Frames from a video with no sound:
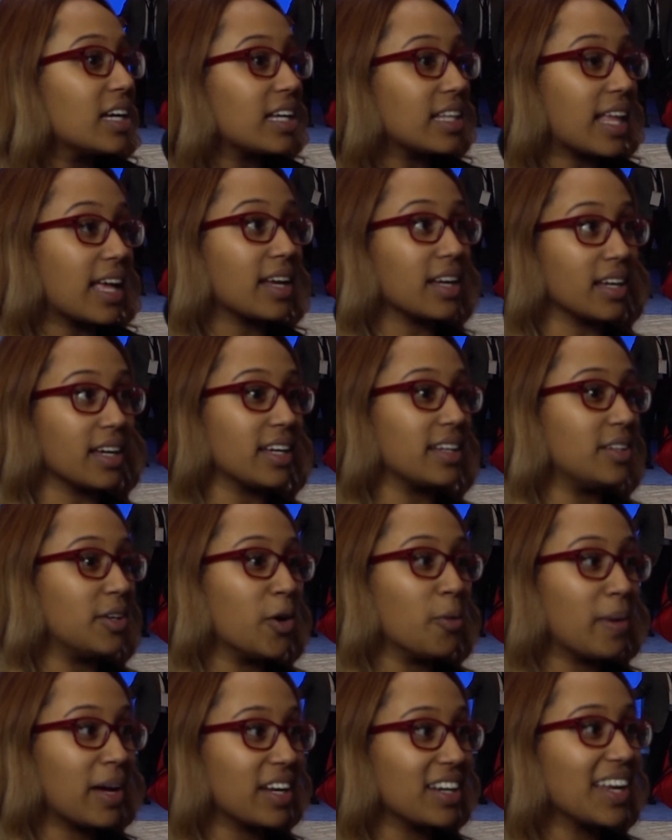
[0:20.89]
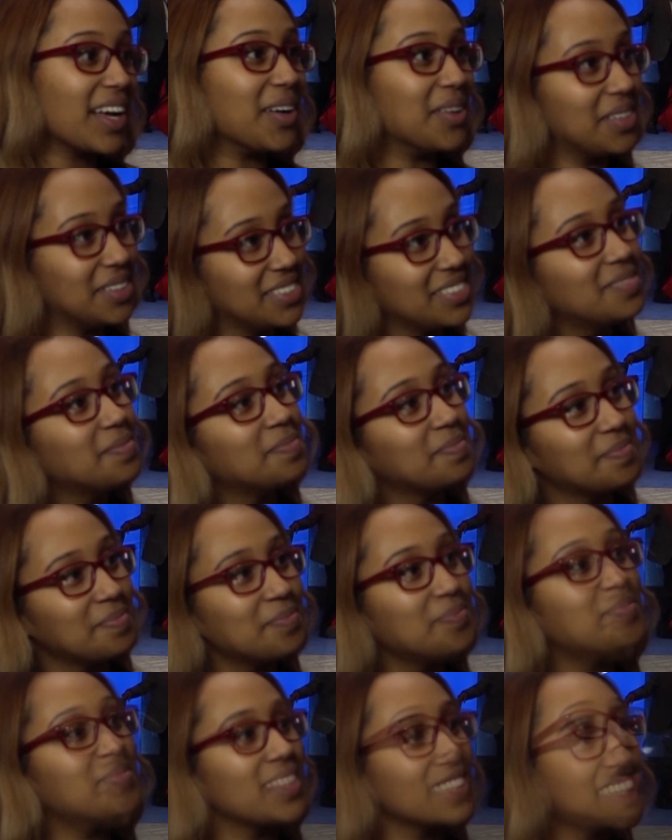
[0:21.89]
glad I know about it now.
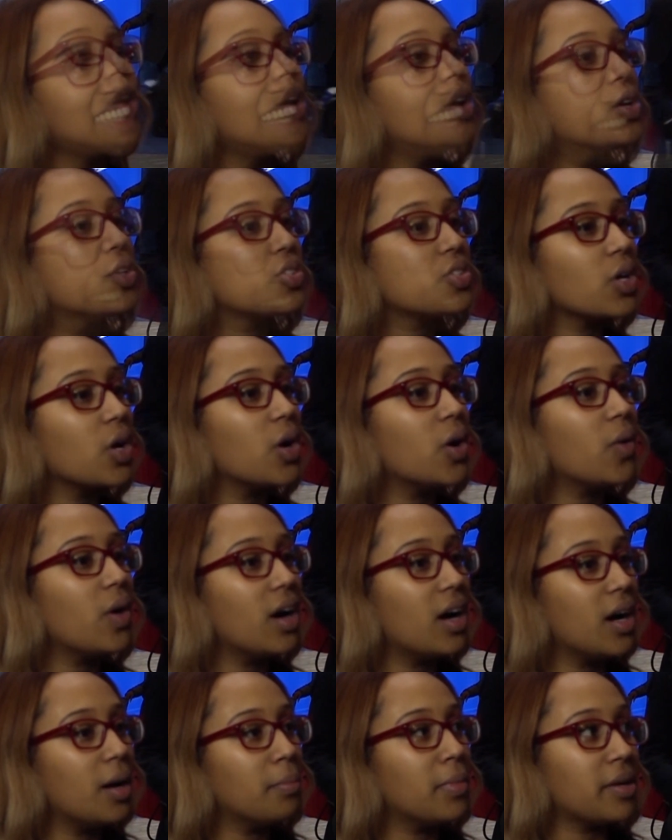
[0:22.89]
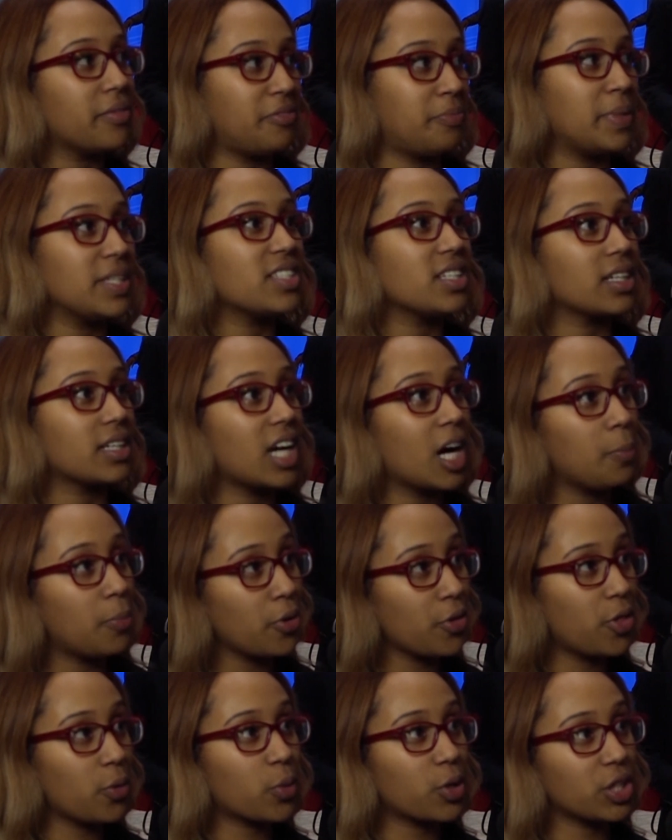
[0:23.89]
So I've been to a
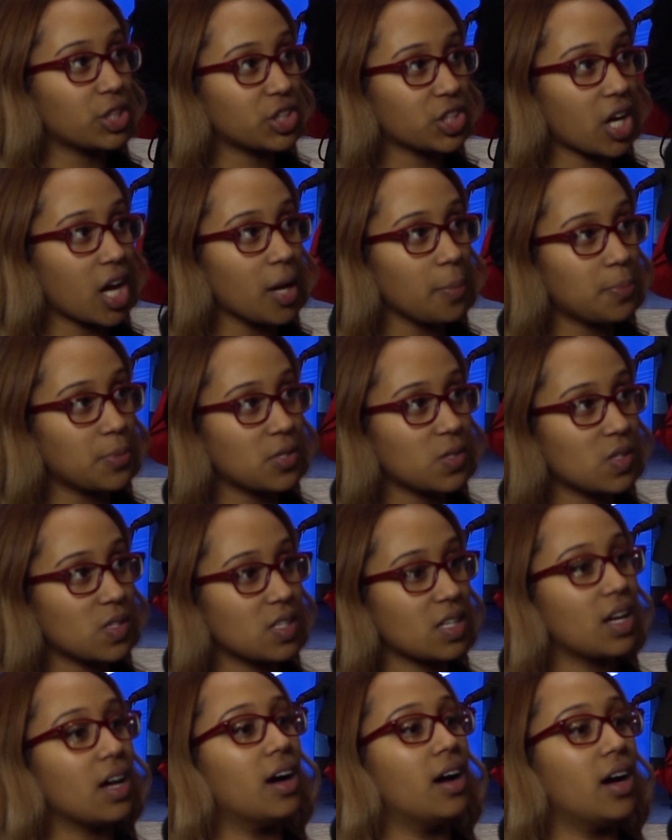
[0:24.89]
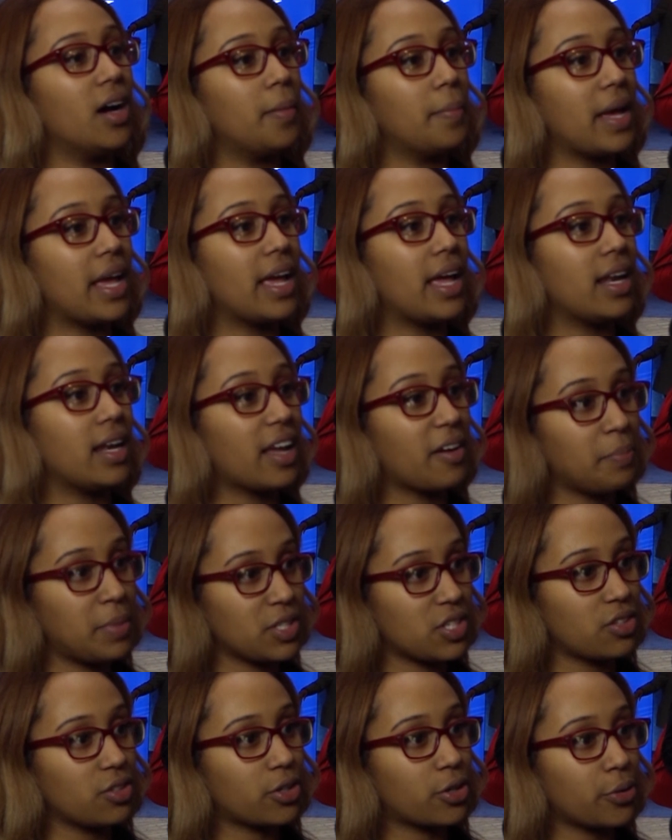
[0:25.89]
couple of the workshops, and I've
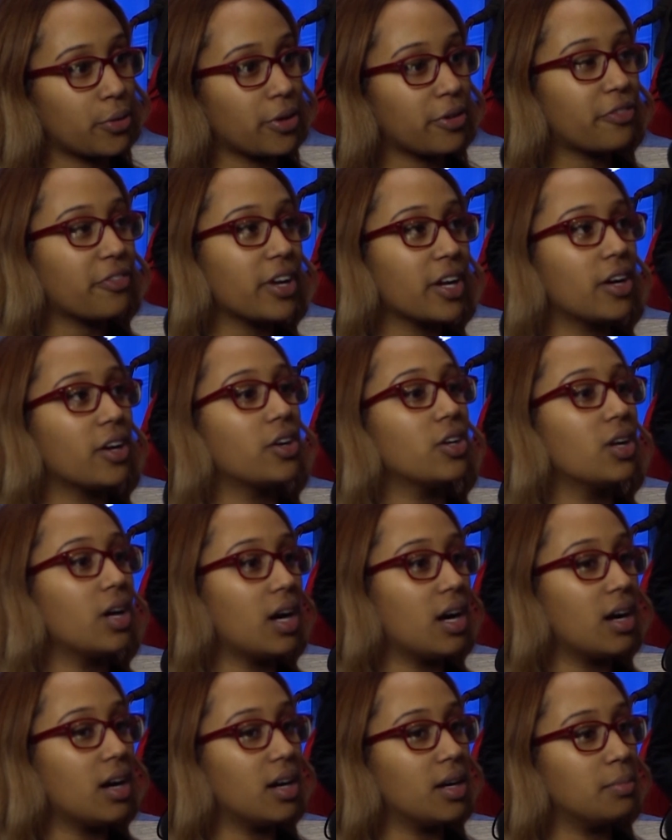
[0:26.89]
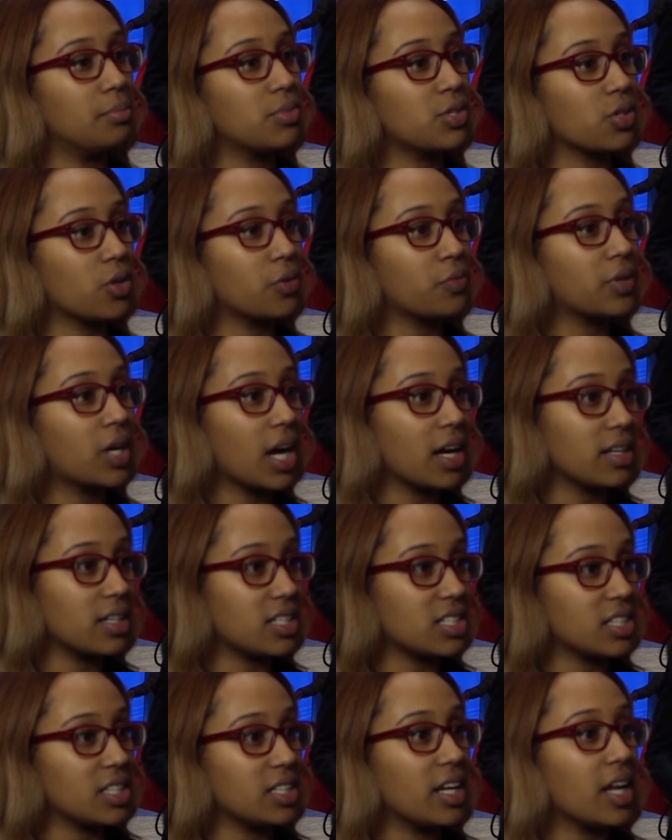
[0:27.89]
been to the career fair. So I've gotten
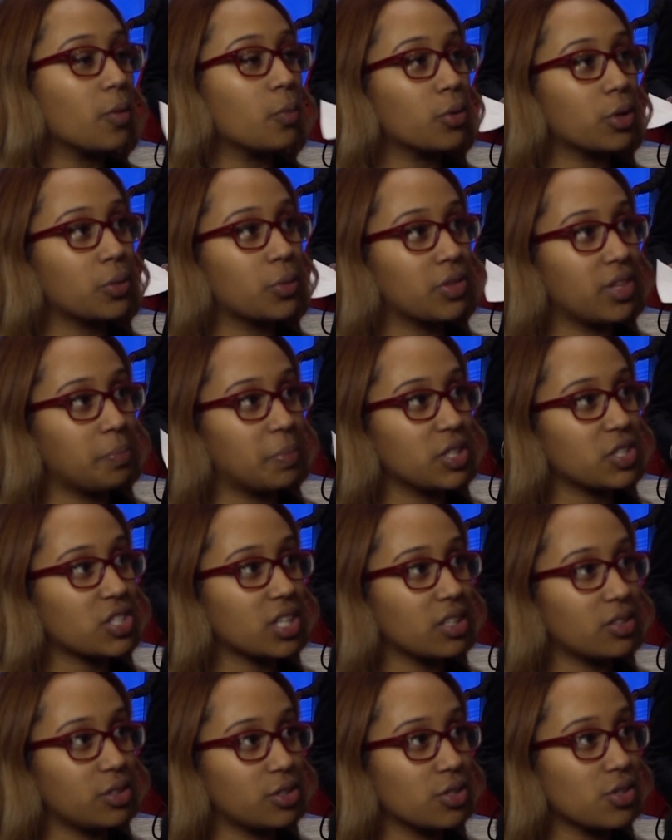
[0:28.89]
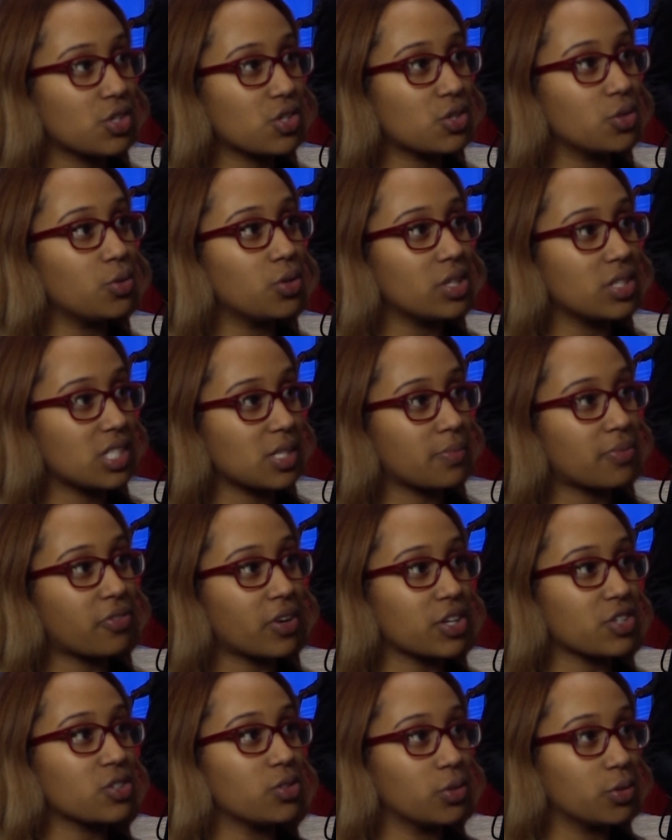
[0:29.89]
to network with a bunch of other students and
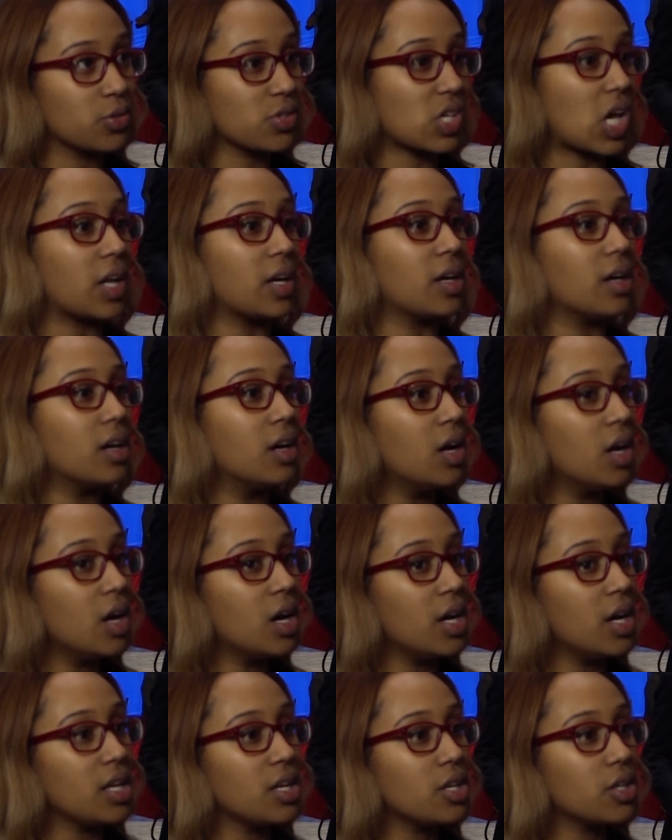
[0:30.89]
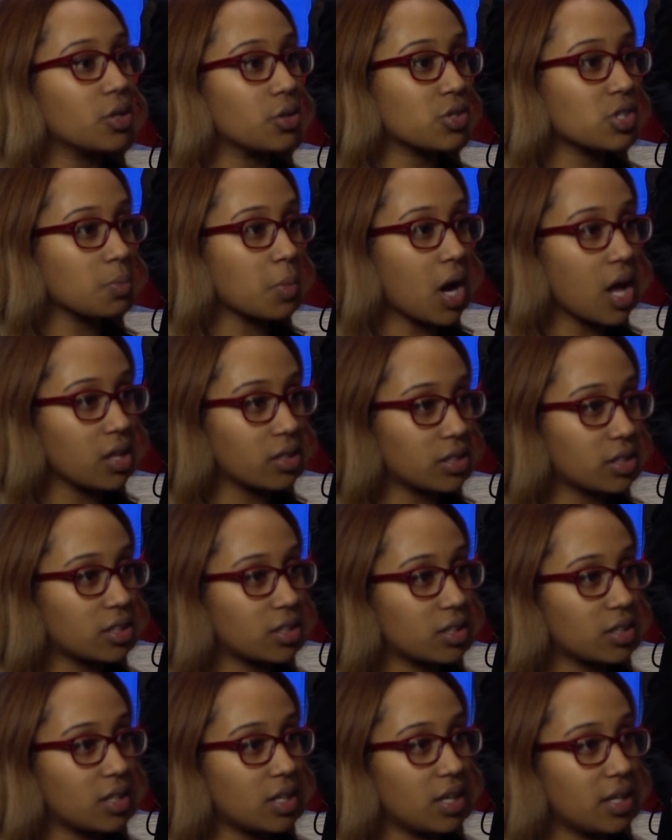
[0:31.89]
professionals on a, you know,
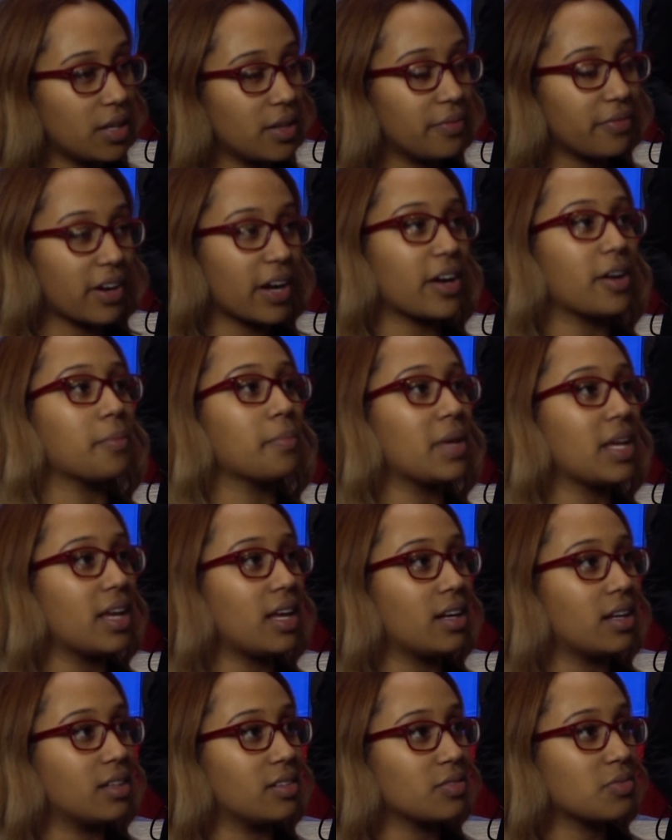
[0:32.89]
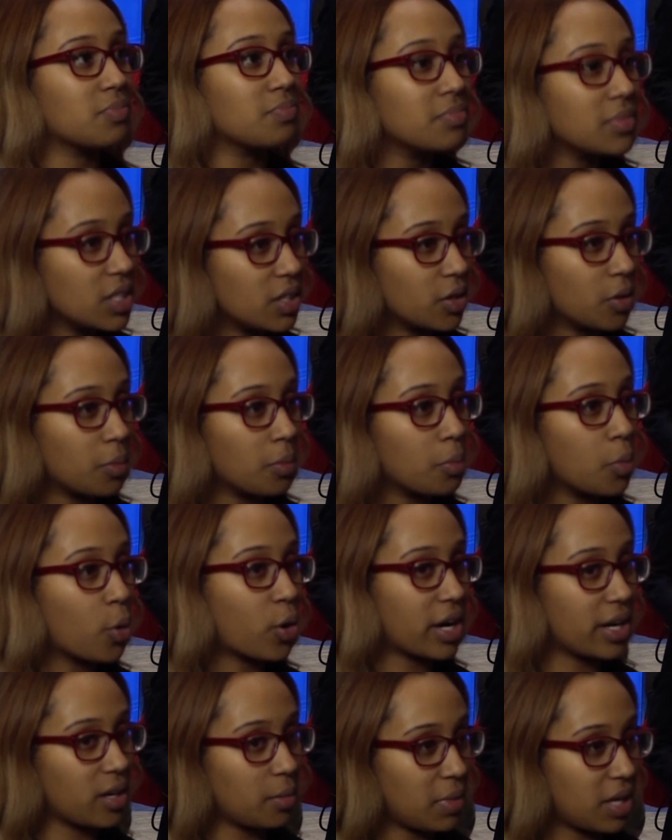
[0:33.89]
smaller environment and, you know,
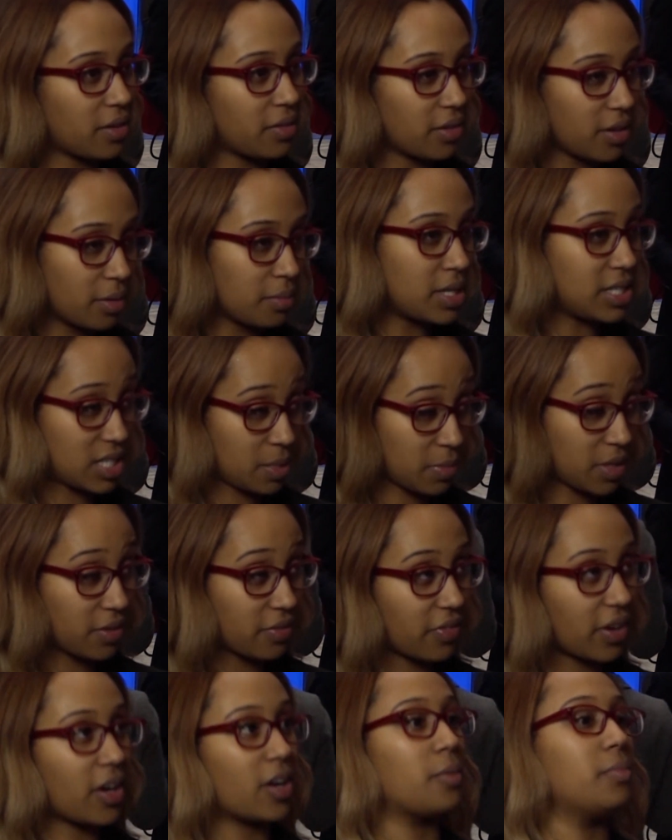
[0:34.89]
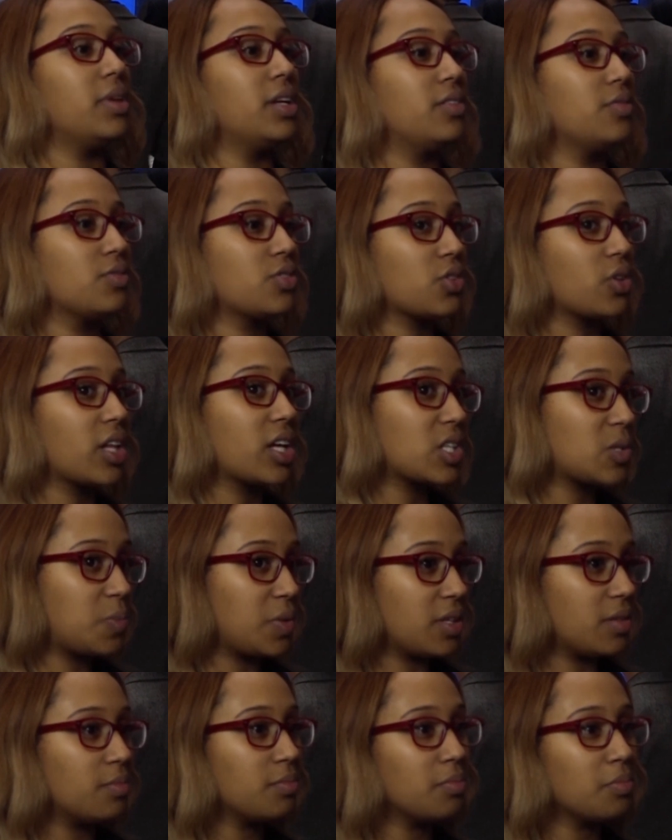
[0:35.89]
more intimate environment. So that's
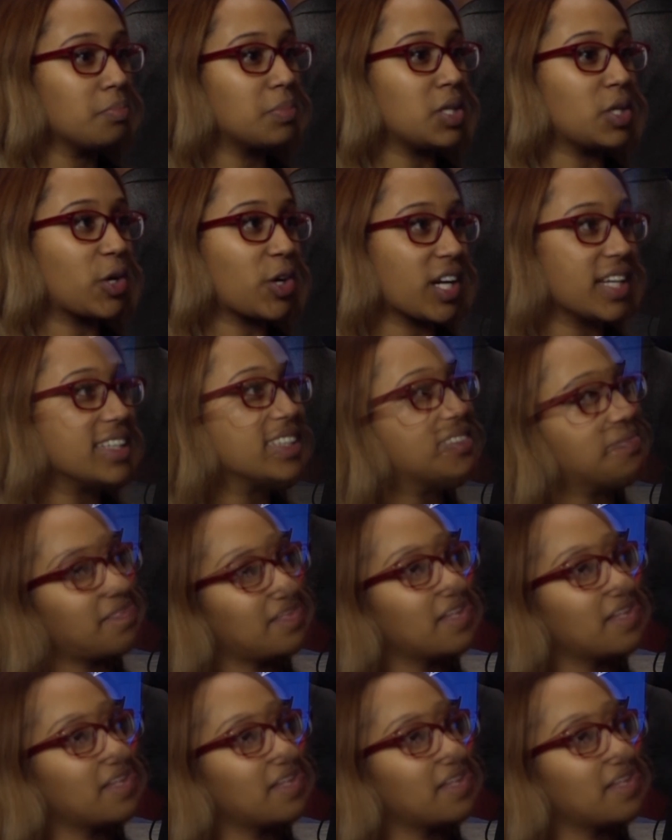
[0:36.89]
been great.